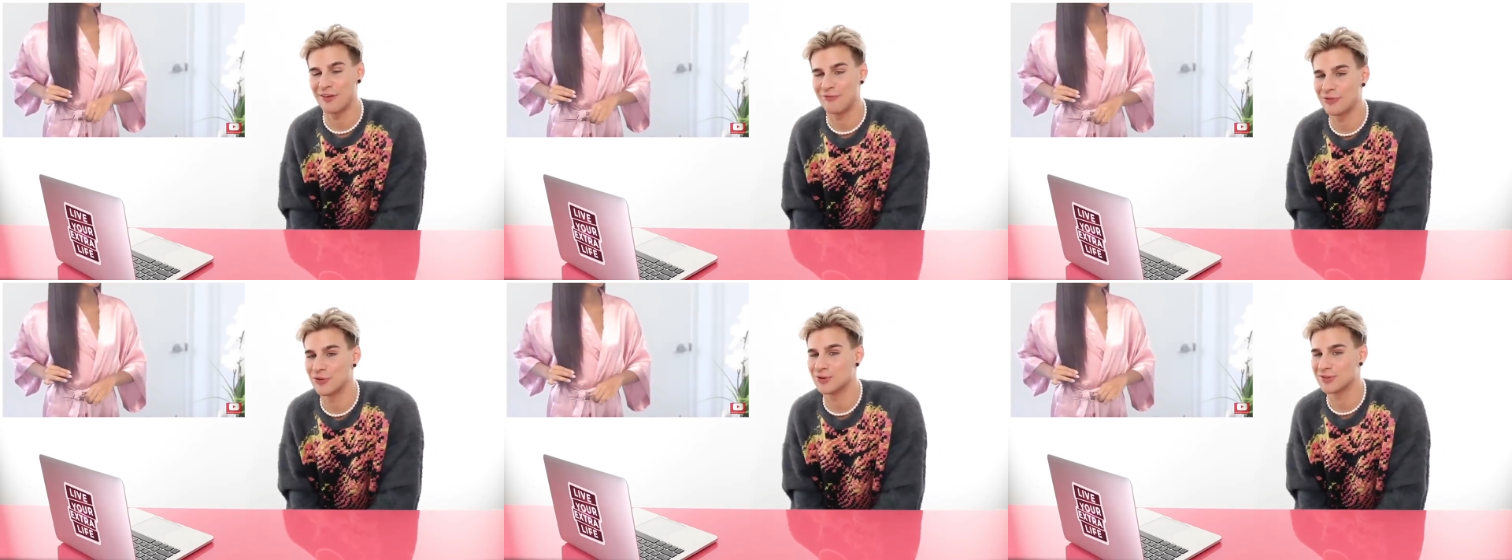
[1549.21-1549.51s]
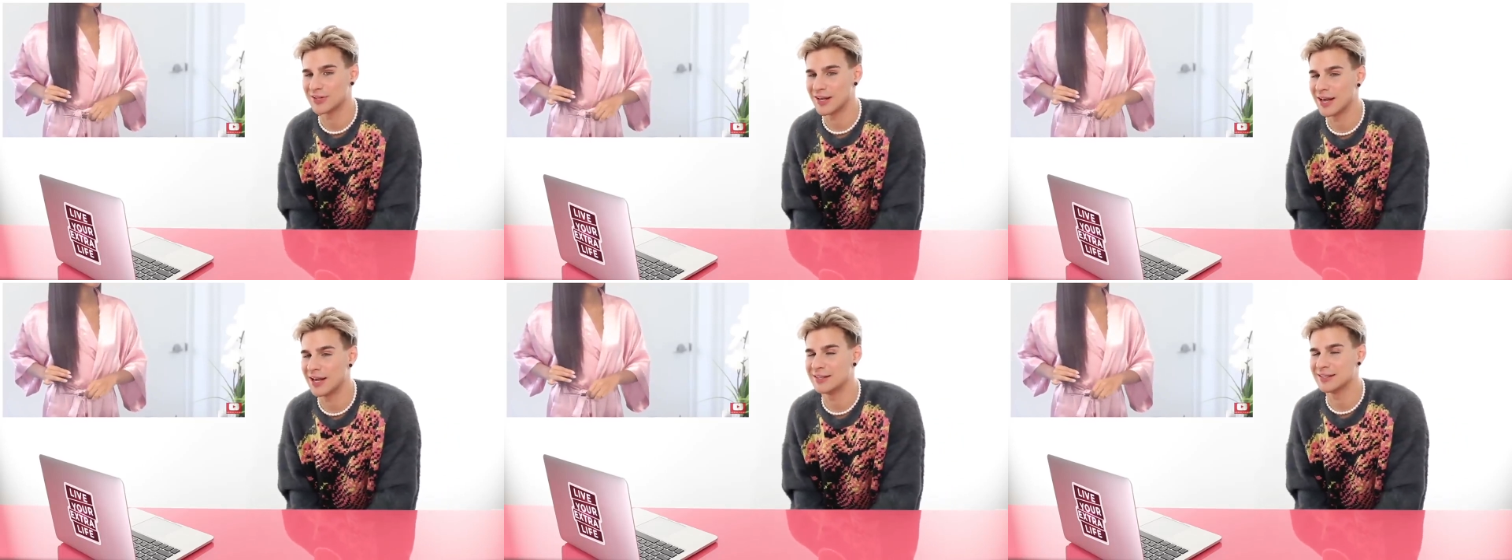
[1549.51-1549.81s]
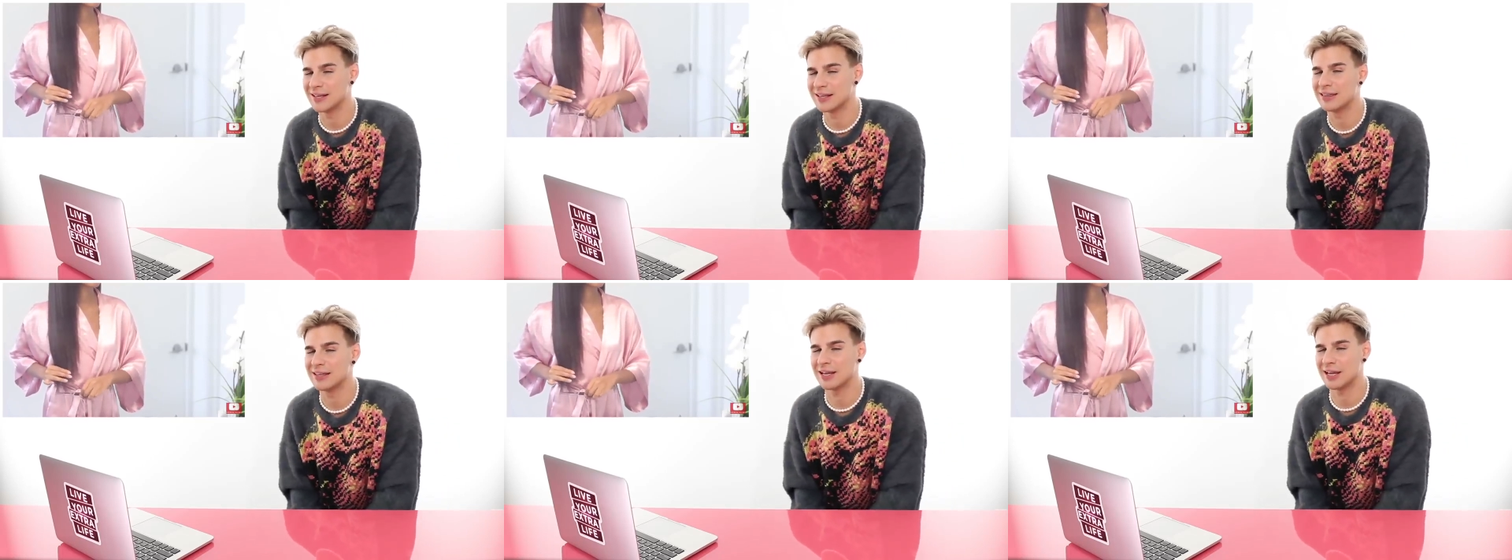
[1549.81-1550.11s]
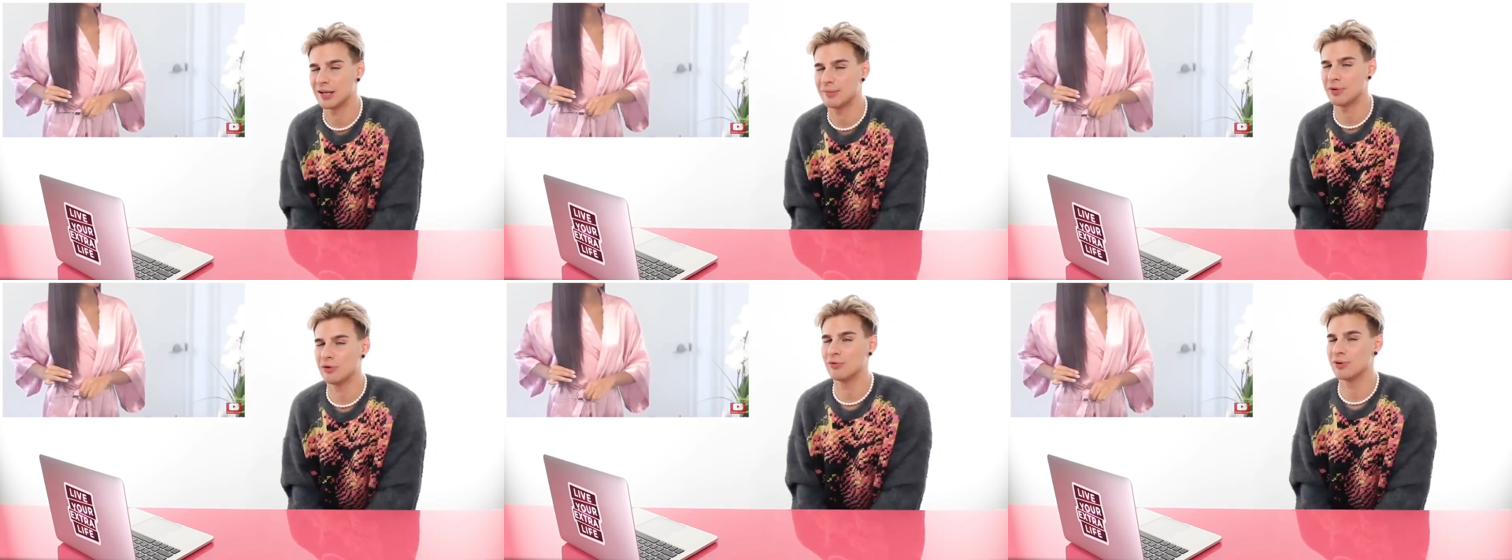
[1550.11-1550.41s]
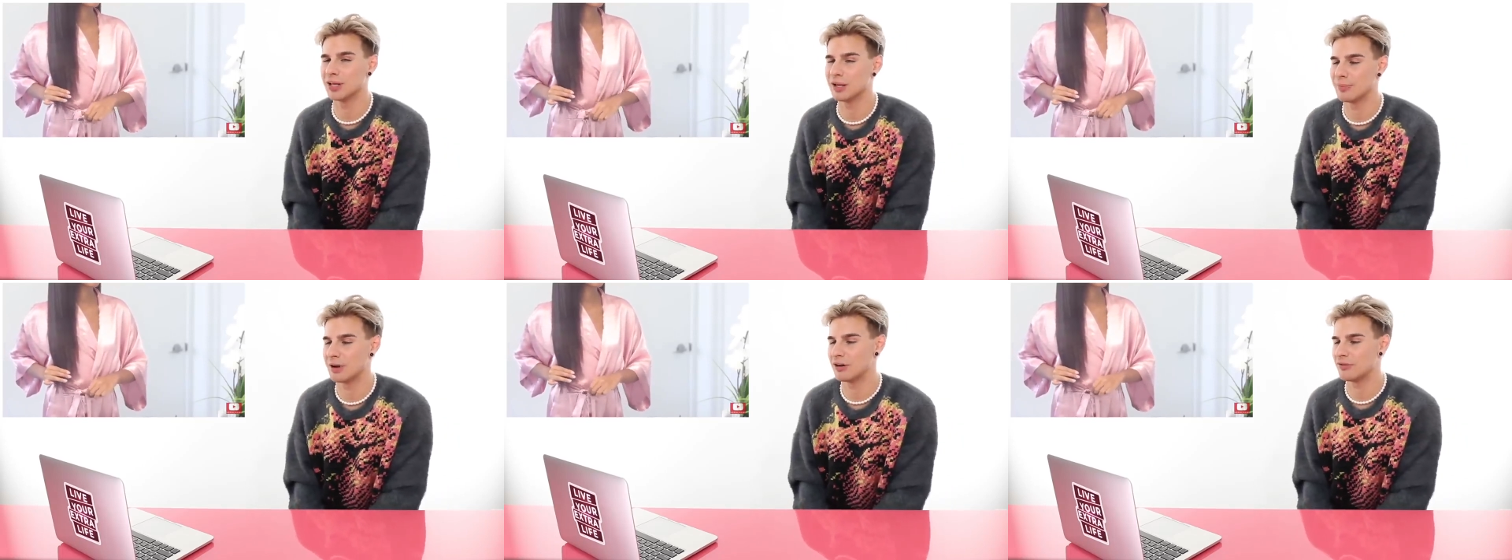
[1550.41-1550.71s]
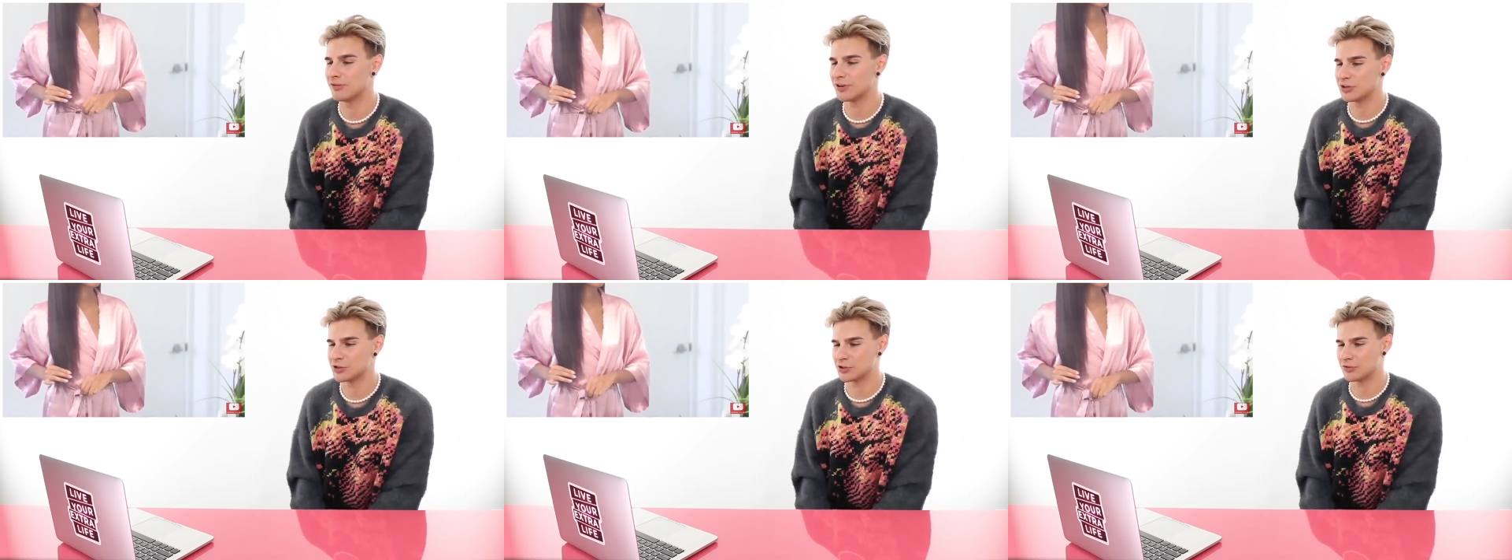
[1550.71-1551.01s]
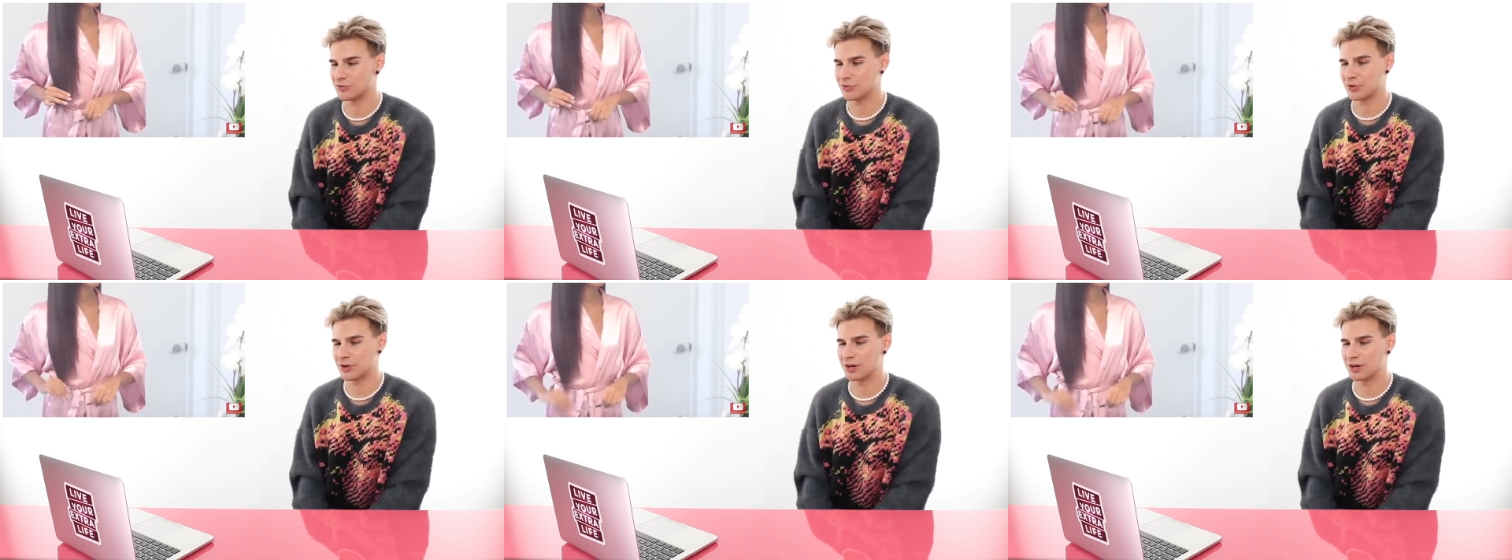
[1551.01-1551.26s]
those ends. I think it'd be really beneficial for